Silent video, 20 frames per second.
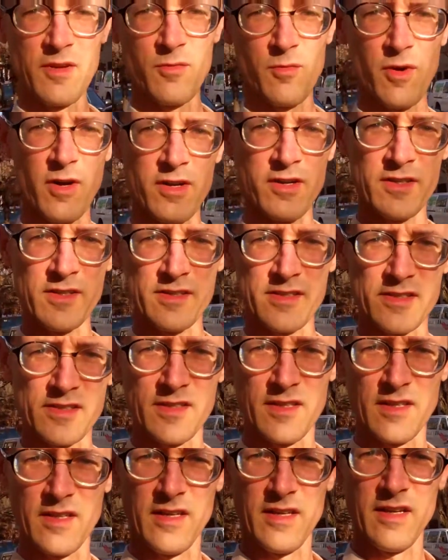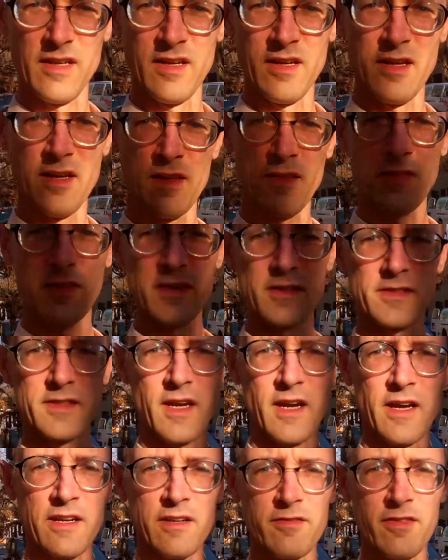and one is this
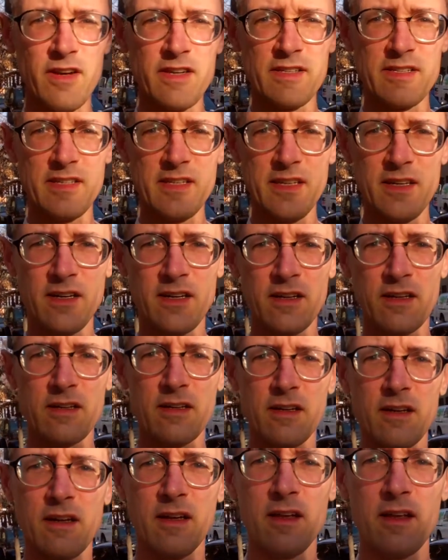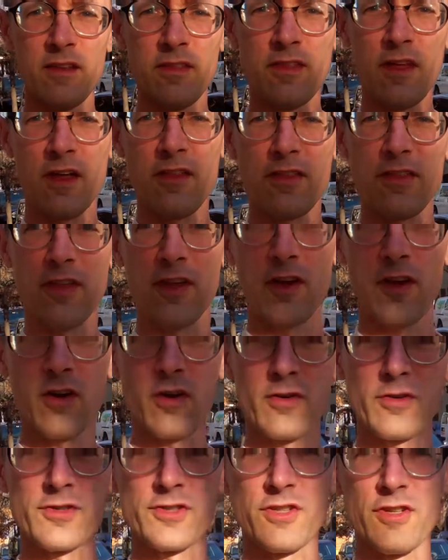kind of idea that
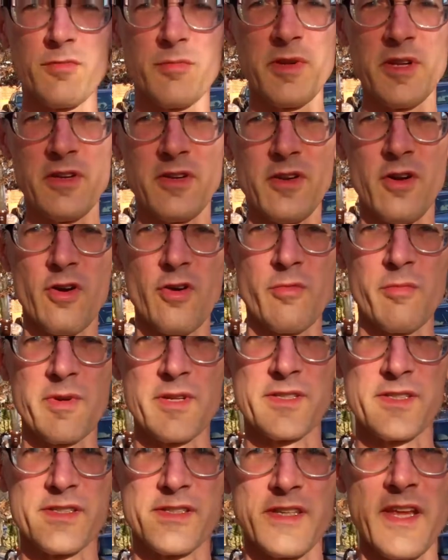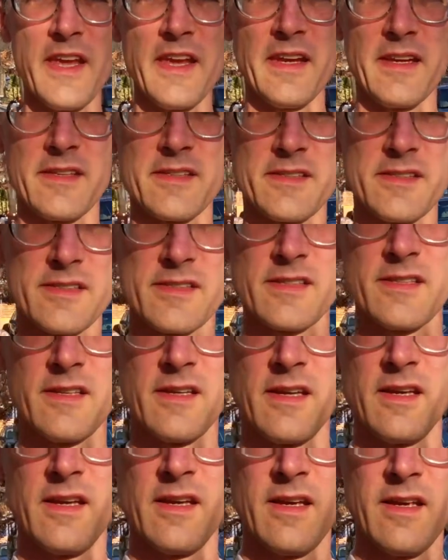there should be no mistakes,
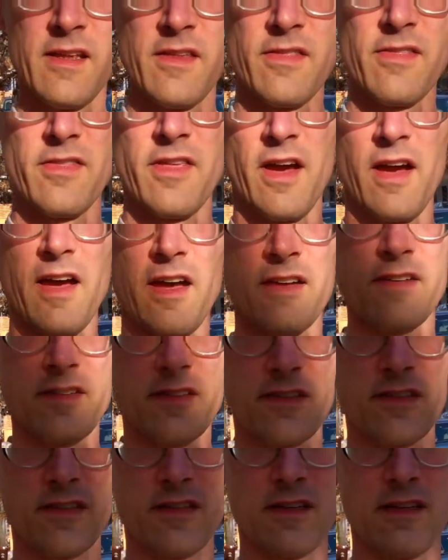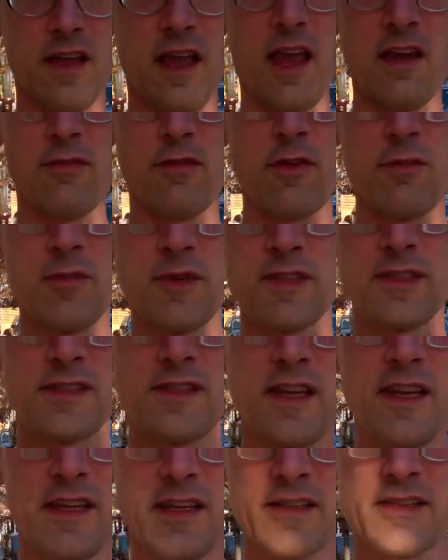that every
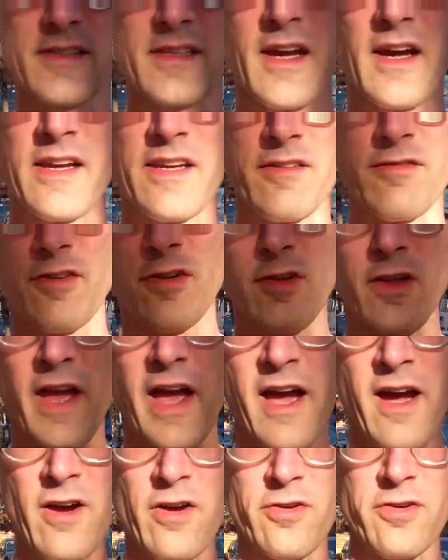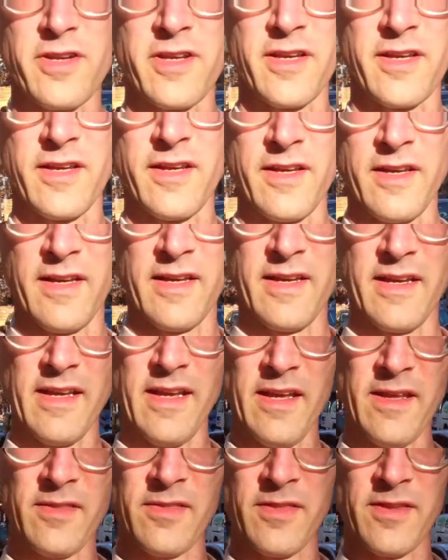mistake is kind of allowed
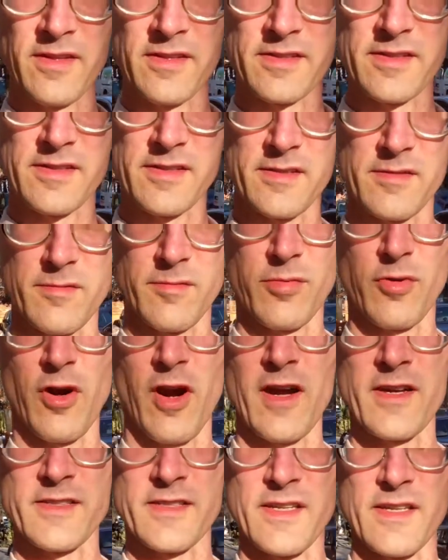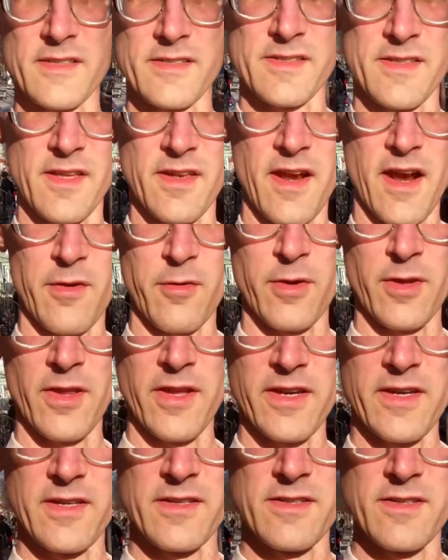in this process that I
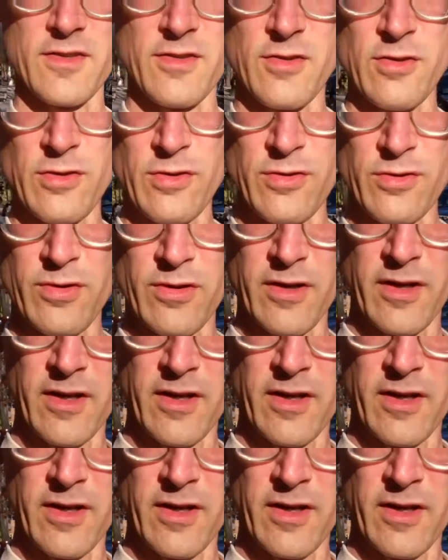related to